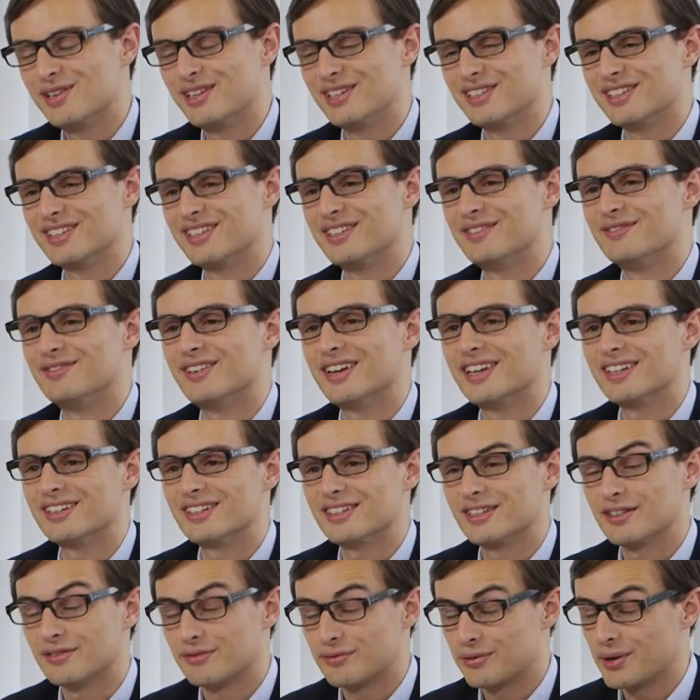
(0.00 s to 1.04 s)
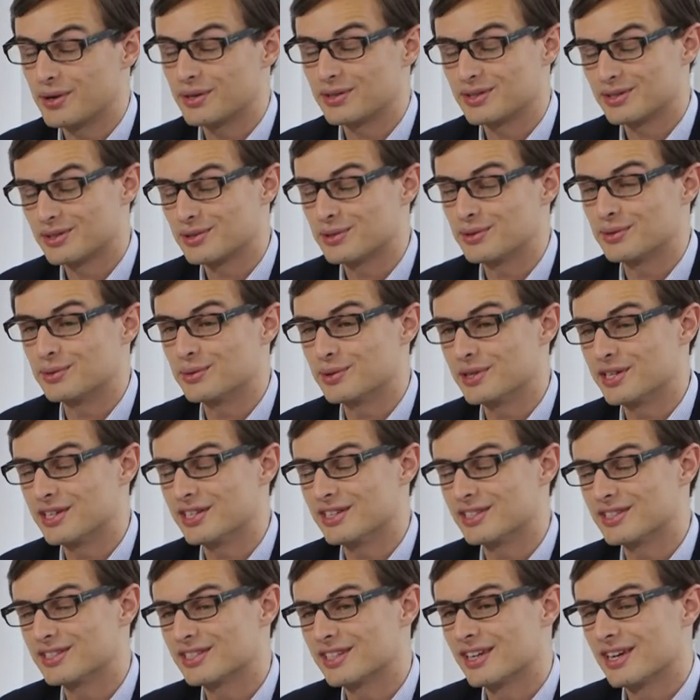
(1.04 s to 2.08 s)
building event in the first two
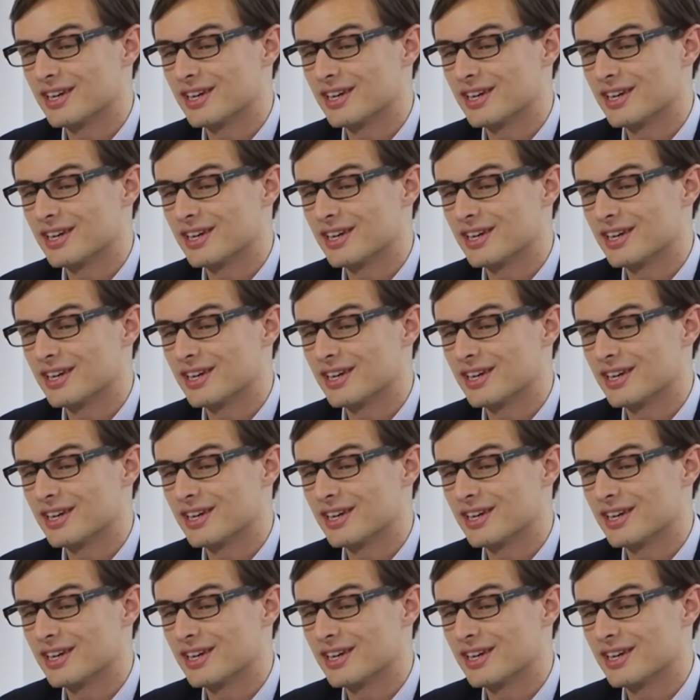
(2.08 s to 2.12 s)
weeks,